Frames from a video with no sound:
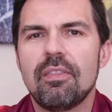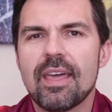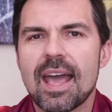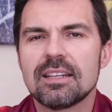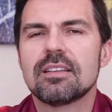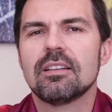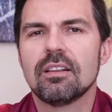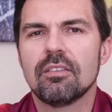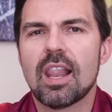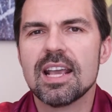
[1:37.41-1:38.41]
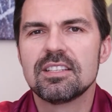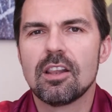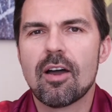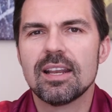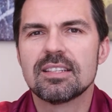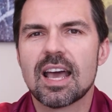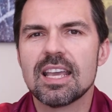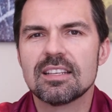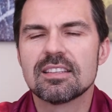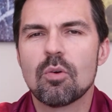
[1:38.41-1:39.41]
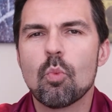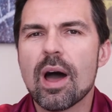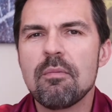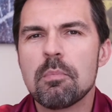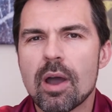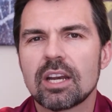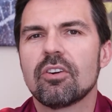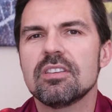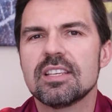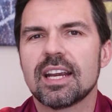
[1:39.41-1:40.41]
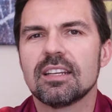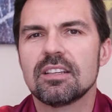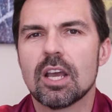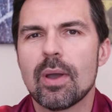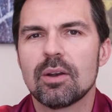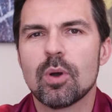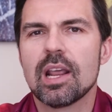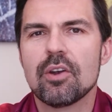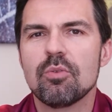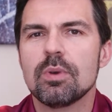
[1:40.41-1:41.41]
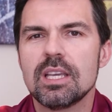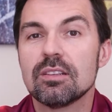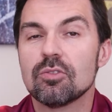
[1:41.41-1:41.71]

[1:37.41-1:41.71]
that laser light takes 1 microsecond to go out 100 meters,